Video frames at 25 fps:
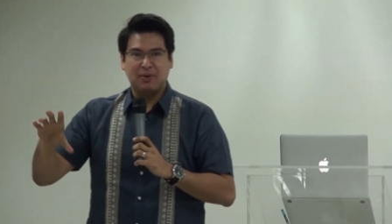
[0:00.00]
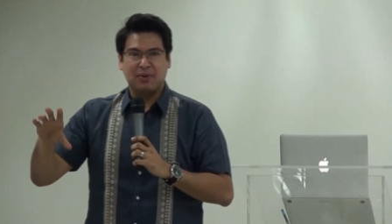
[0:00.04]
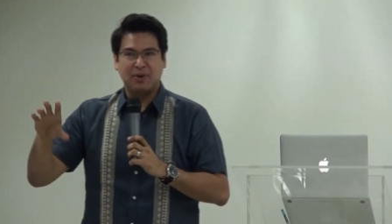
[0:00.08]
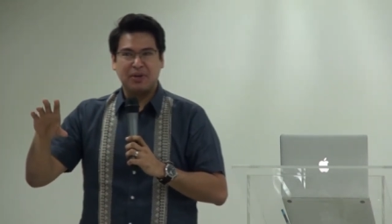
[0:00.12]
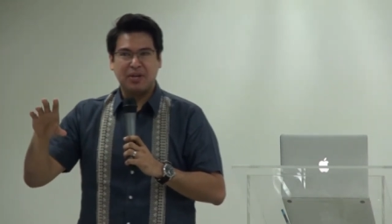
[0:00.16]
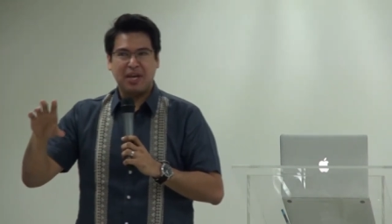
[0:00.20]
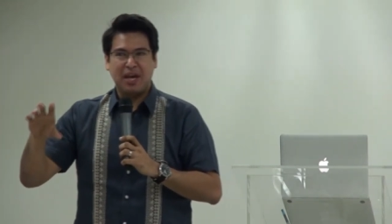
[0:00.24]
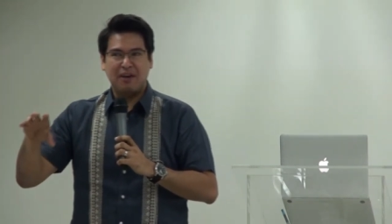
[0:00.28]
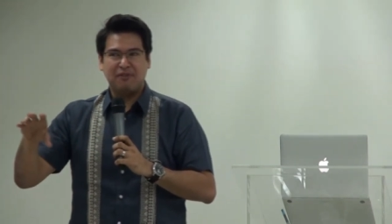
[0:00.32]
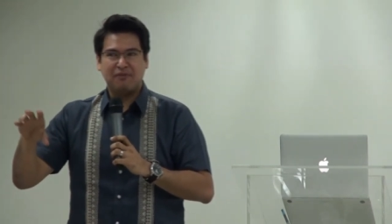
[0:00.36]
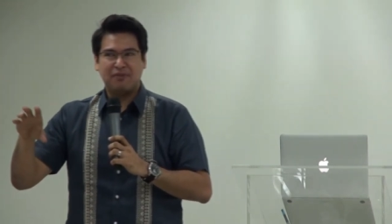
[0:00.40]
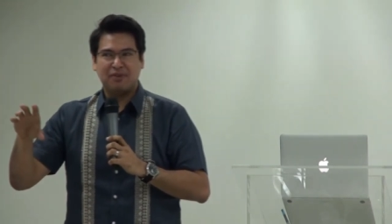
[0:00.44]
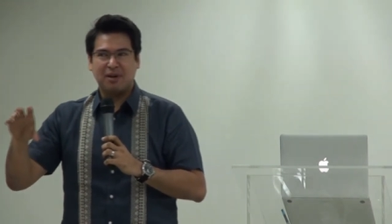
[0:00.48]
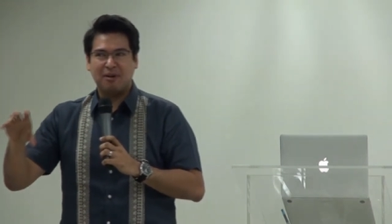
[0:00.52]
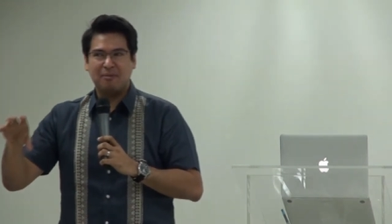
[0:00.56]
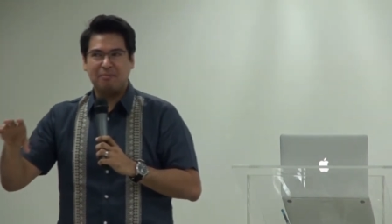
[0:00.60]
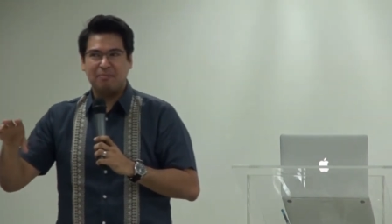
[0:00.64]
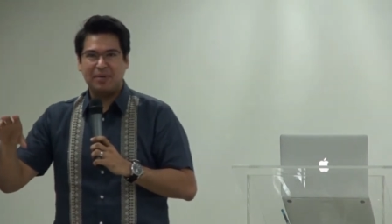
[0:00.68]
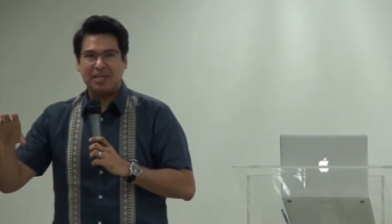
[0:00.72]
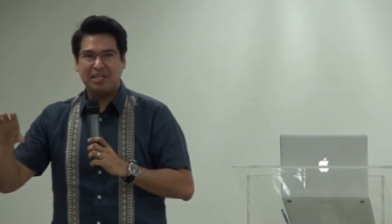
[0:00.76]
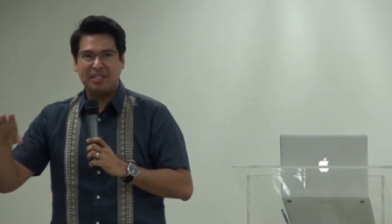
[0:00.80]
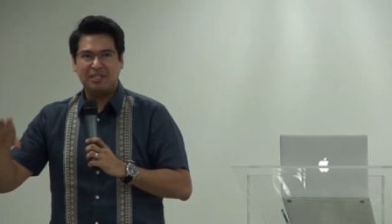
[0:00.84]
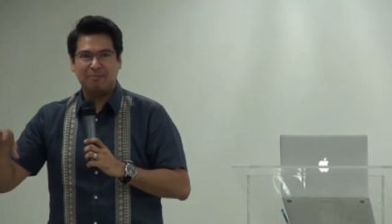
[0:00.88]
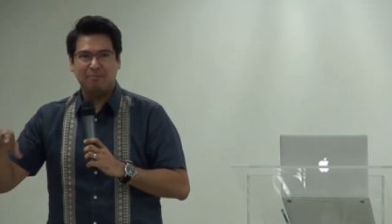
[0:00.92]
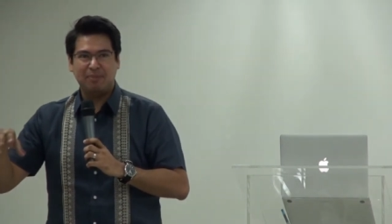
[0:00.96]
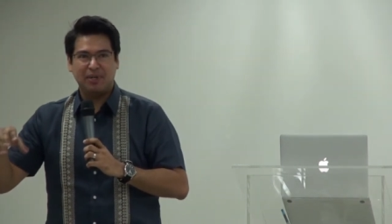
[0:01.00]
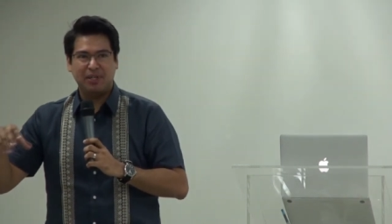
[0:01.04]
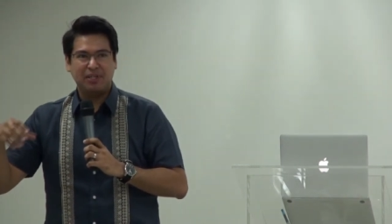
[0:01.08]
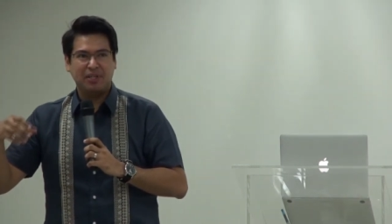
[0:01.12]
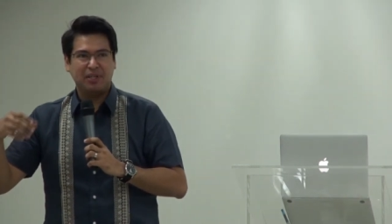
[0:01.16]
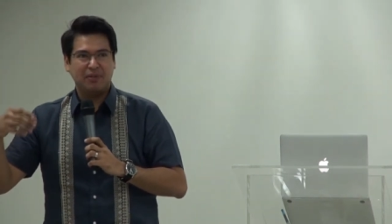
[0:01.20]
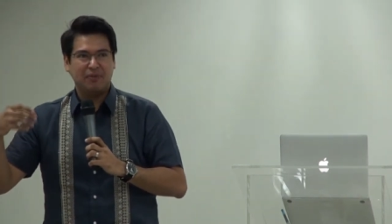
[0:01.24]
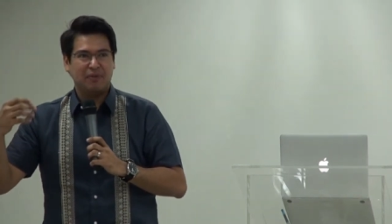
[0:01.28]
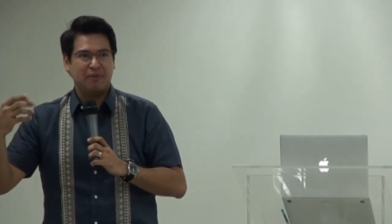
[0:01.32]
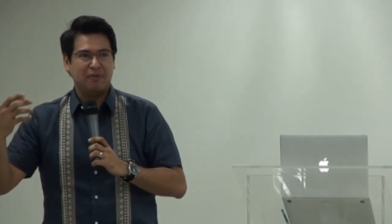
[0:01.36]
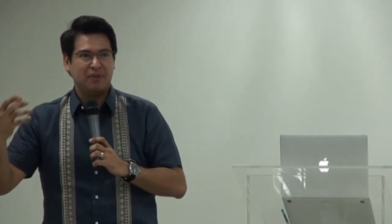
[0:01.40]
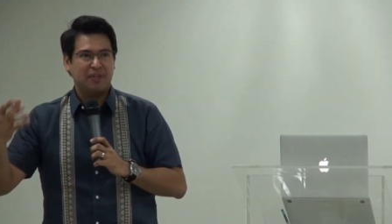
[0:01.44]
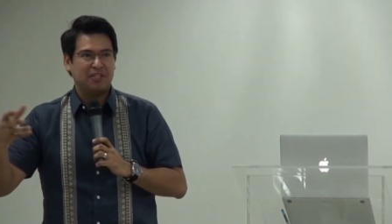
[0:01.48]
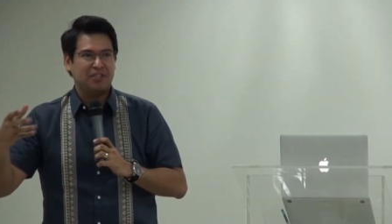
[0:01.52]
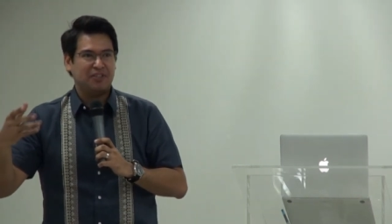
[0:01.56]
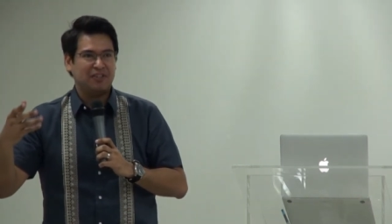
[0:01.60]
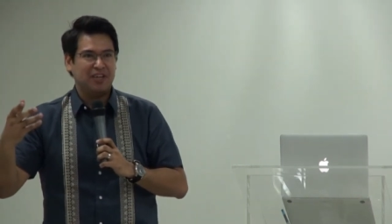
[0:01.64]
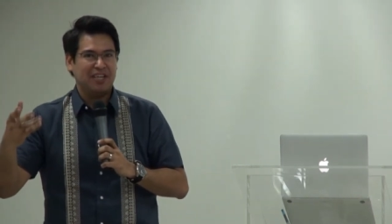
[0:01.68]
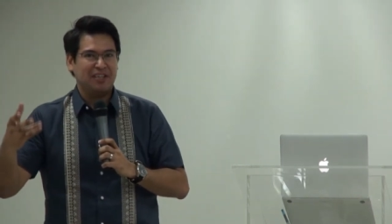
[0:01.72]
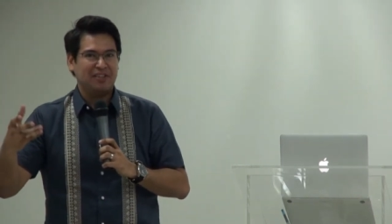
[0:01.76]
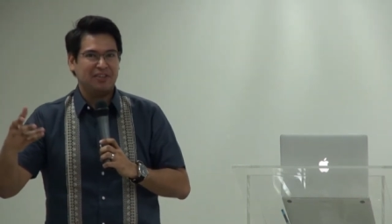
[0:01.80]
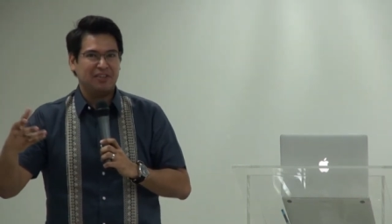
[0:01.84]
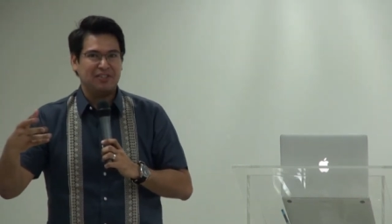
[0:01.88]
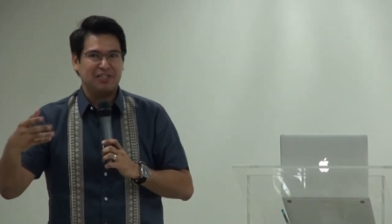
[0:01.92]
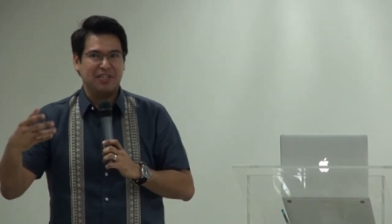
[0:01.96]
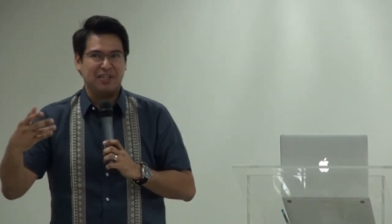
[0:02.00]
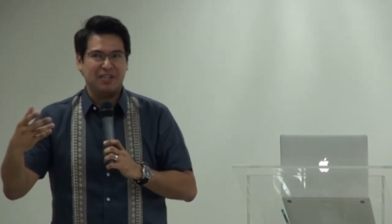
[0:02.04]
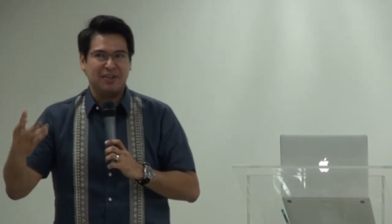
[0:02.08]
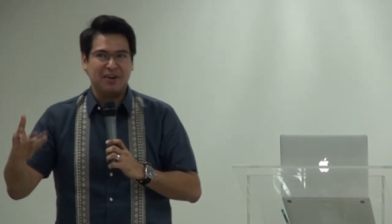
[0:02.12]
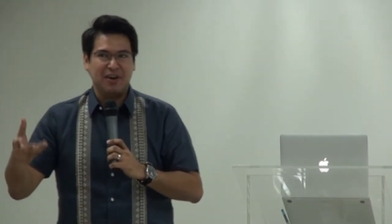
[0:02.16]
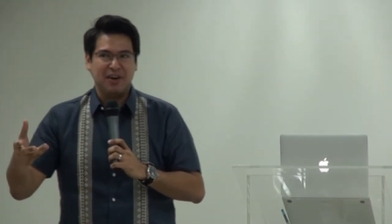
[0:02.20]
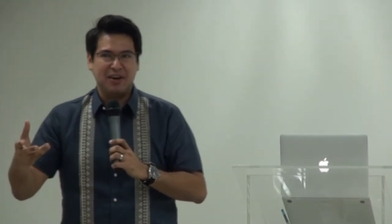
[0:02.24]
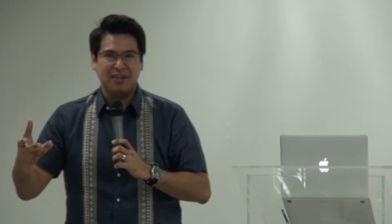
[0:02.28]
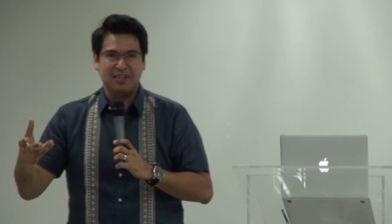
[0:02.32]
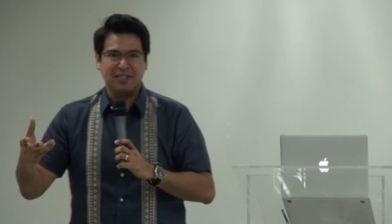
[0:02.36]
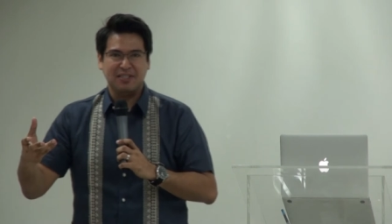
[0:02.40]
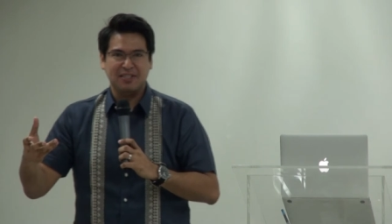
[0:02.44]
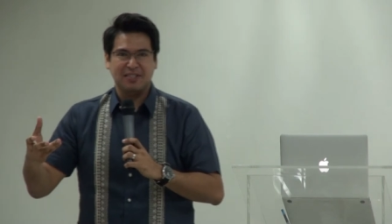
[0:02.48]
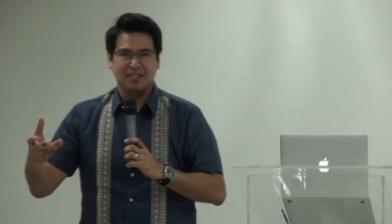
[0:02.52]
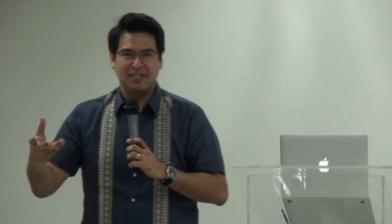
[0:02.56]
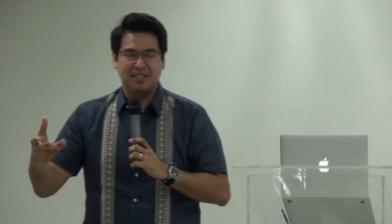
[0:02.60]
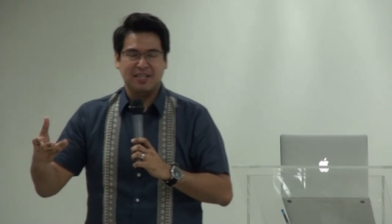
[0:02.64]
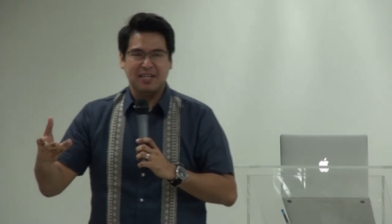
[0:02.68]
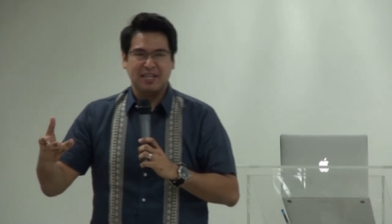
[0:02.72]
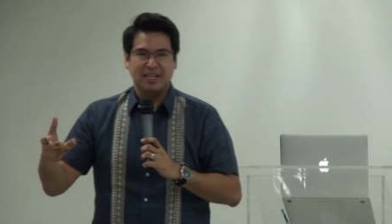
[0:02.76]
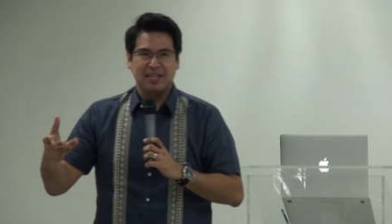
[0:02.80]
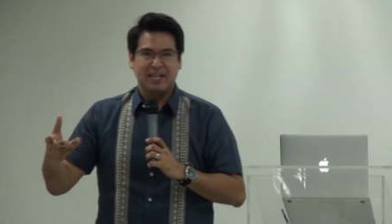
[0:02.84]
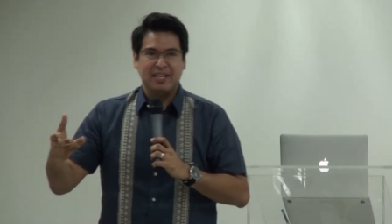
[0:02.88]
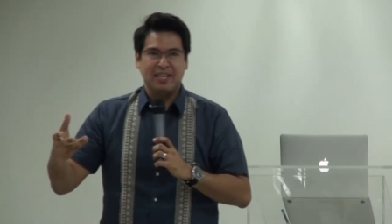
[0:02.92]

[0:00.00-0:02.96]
where you have companies building refrigerators and cars.